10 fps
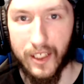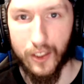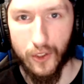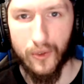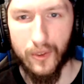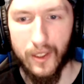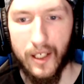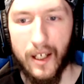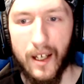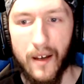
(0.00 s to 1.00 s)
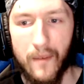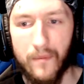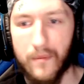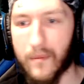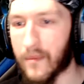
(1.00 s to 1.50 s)
cured,
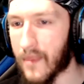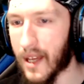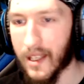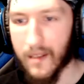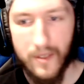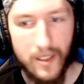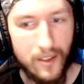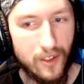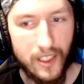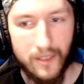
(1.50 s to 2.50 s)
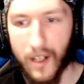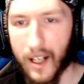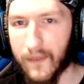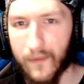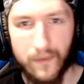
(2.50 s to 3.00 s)
maybe she gets
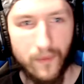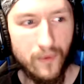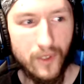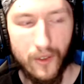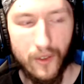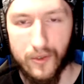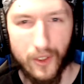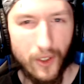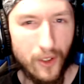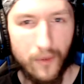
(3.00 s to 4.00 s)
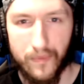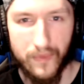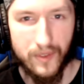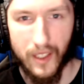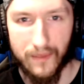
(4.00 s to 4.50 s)
brought in, you know, using her
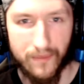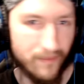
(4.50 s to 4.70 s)
like